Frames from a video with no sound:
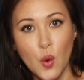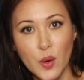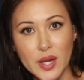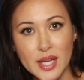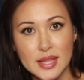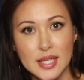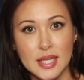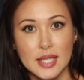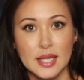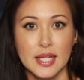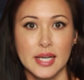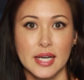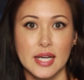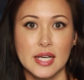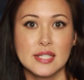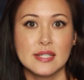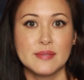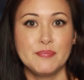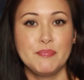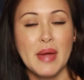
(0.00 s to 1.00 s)
owning the
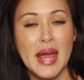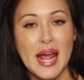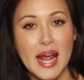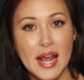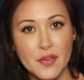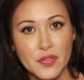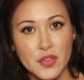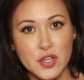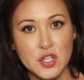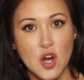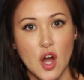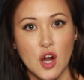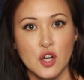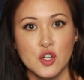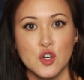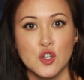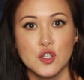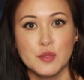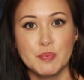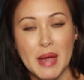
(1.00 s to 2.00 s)
clinics, paying the
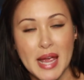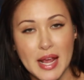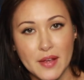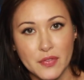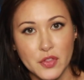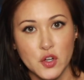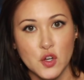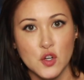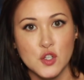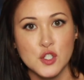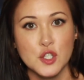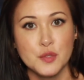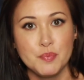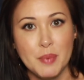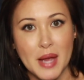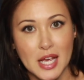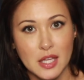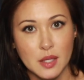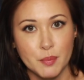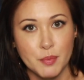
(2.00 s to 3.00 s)
doctors, paying the nurses,
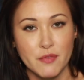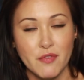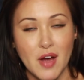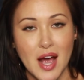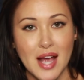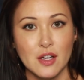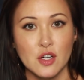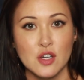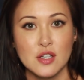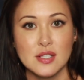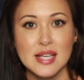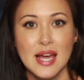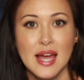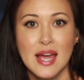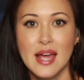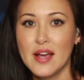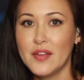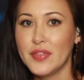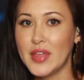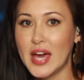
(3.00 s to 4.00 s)
paying the providers.
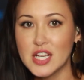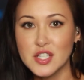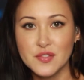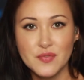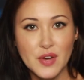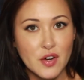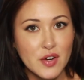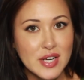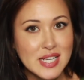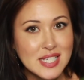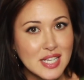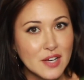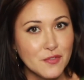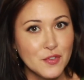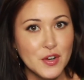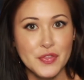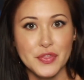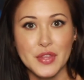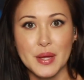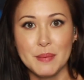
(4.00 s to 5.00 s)
That is very
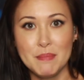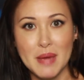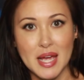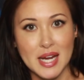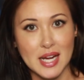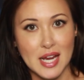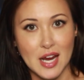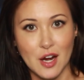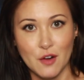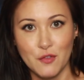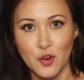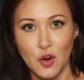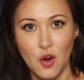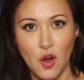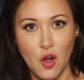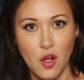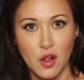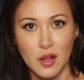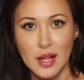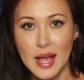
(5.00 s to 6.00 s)
different than Medicare for
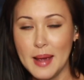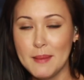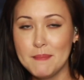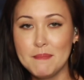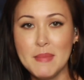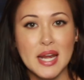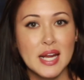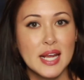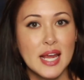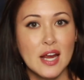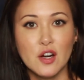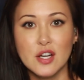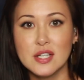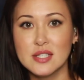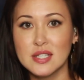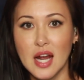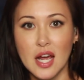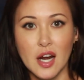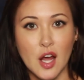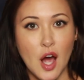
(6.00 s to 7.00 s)
All. Medicare
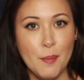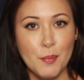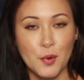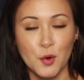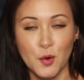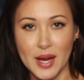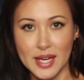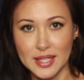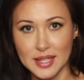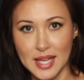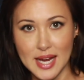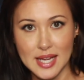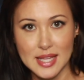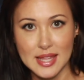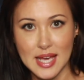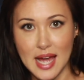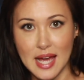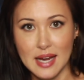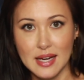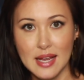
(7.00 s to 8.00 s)
does not operate
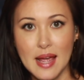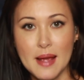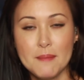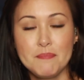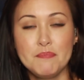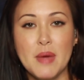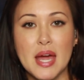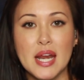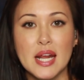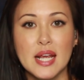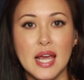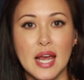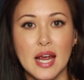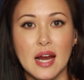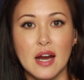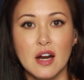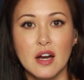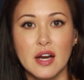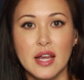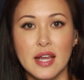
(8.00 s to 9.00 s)
like that.
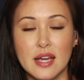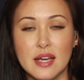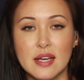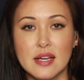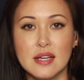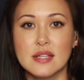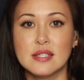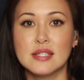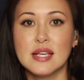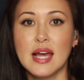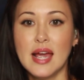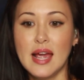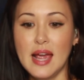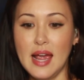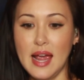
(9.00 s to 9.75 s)
Medicare is